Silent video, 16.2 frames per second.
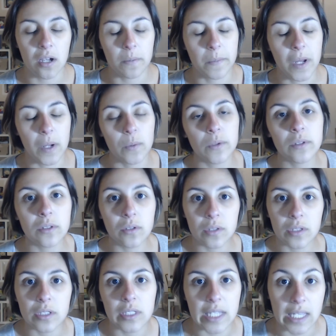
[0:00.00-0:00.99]
Um, I will
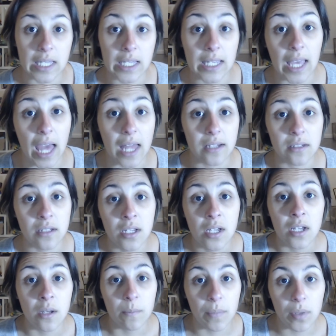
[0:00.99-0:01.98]
include their link again
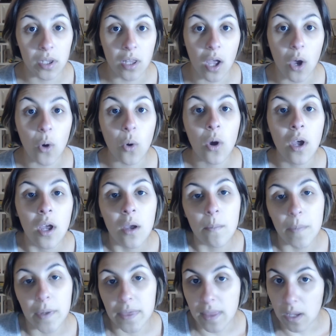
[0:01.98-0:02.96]
below,
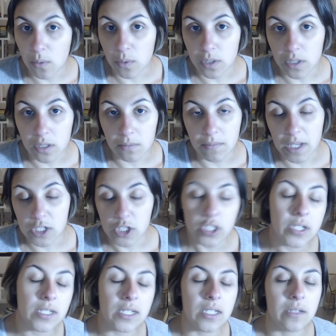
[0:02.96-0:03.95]
but they were
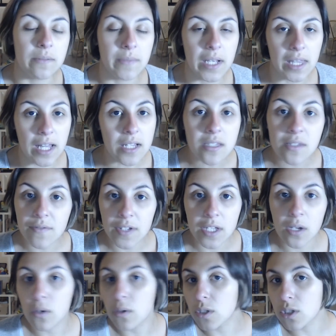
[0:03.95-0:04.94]
mentioned in my last
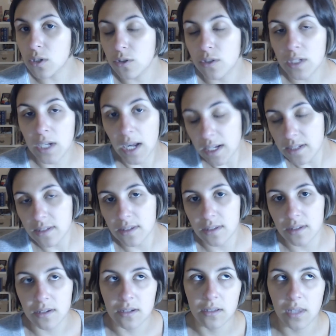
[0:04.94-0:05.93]
video. I showed you
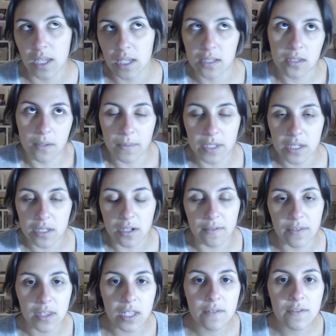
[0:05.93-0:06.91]
guys like some of the
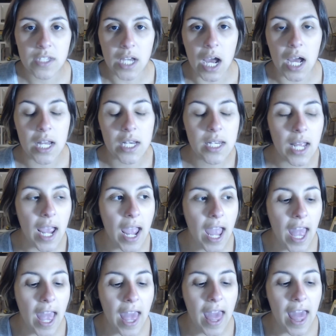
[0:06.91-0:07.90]
stuff that they've done
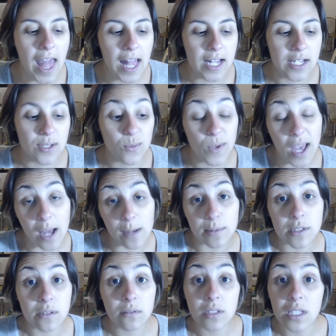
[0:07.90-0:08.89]
and we
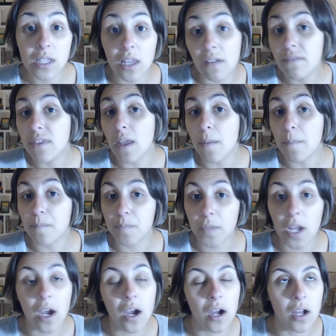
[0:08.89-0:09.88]
absolutely love
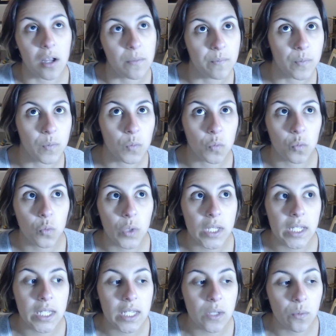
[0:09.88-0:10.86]
them. Um,
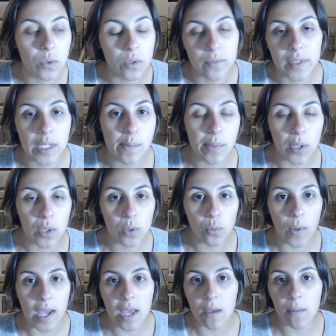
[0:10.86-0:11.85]
we were really blown
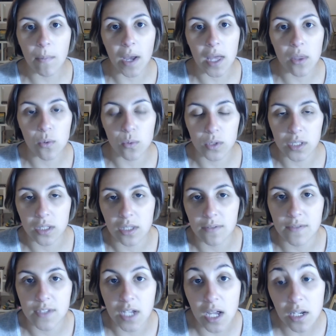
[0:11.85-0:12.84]
away by the work that
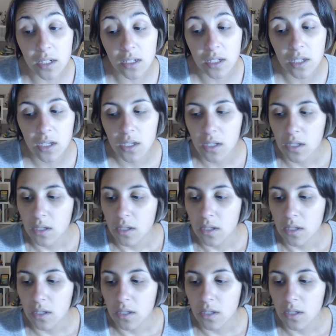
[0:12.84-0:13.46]
they've done